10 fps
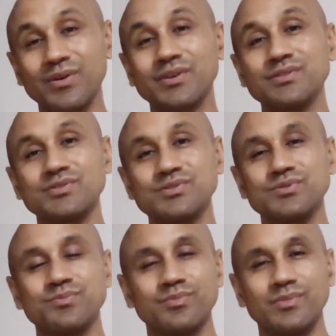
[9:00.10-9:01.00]
out and
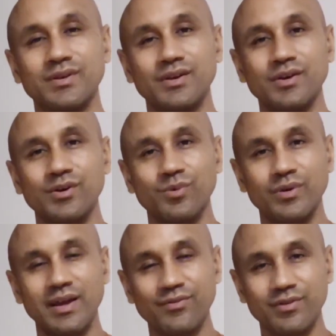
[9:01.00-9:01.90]
consume
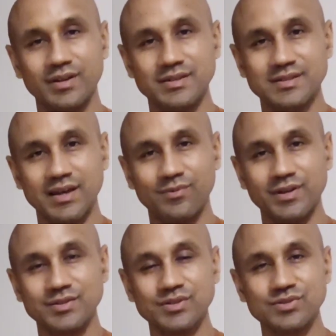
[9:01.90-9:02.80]
whatever it is that
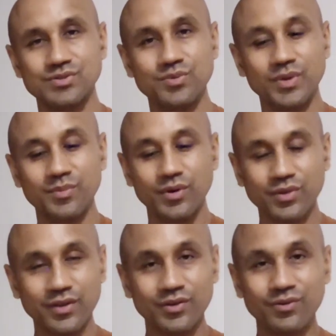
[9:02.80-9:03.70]
one is consuming,
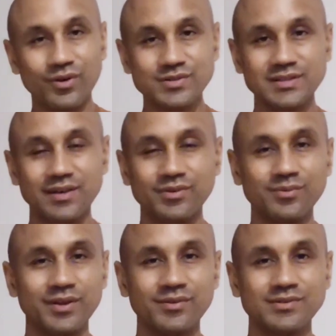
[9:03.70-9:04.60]
both on the gross level,
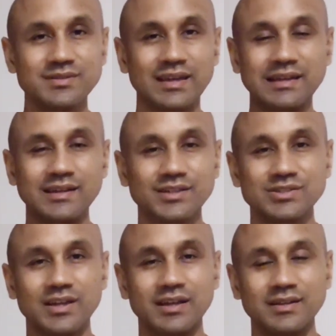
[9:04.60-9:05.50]
whether it's like an
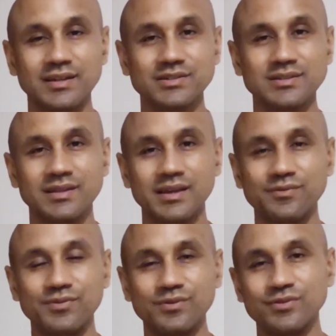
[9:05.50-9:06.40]
addiction
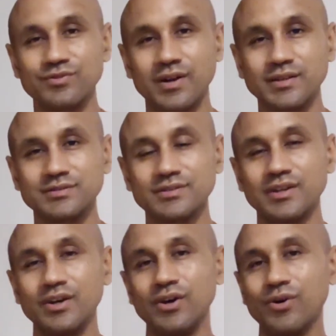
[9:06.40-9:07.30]
like food or drugs,
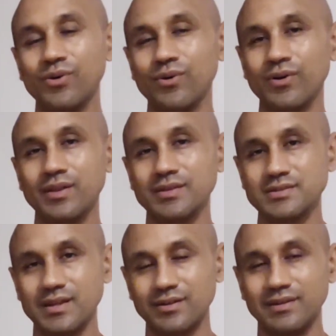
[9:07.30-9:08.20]
or on the
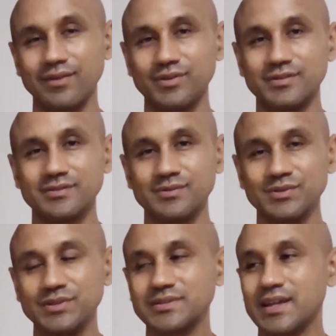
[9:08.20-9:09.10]
subtle level,
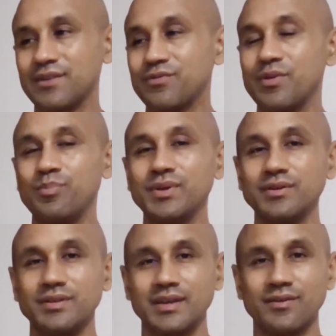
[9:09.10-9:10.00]
whether it's kind of the
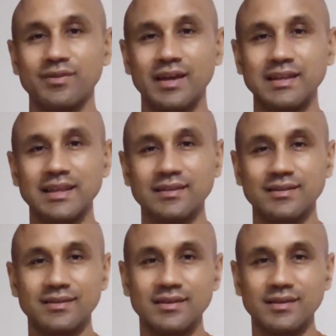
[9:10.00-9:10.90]
building of an
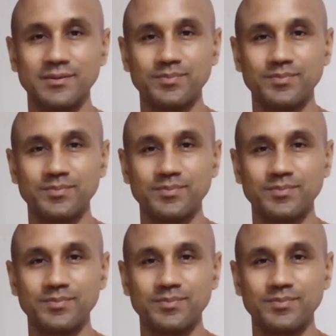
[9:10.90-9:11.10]
identity.